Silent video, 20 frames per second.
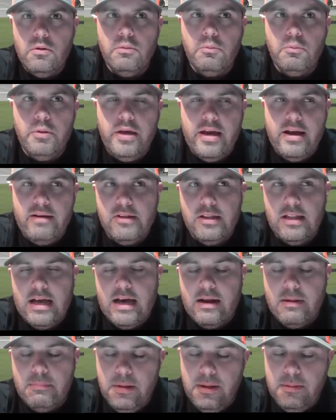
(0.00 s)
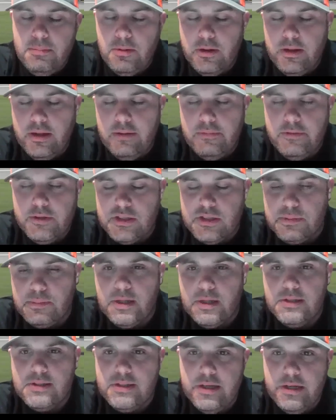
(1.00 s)
We have a lot of people that have
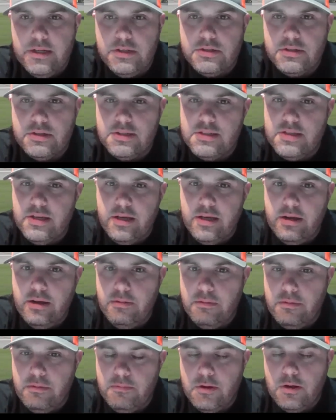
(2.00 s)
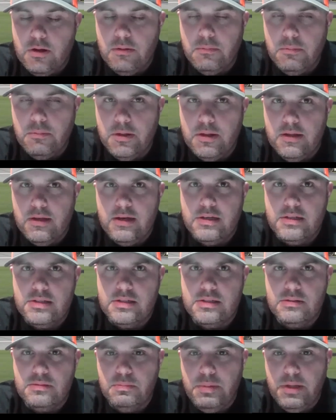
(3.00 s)
expressed interest in getting involved with
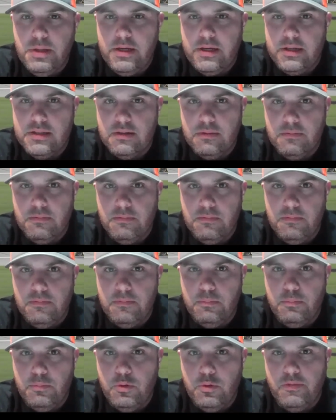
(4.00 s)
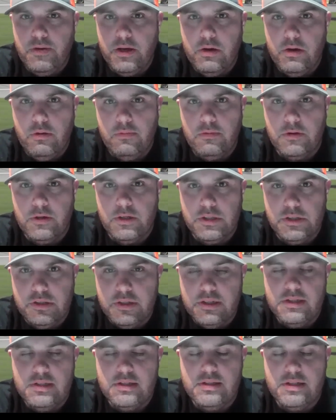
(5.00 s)
us because of moving over and
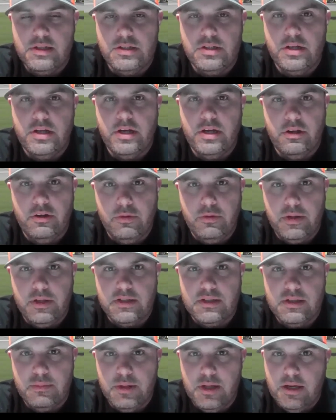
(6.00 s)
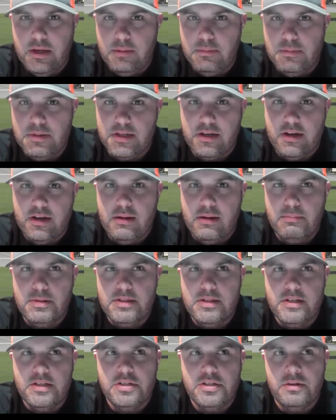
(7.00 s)
transitioning and doing some of the IMSA
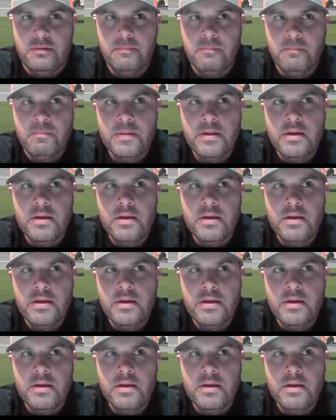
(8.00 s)
competition.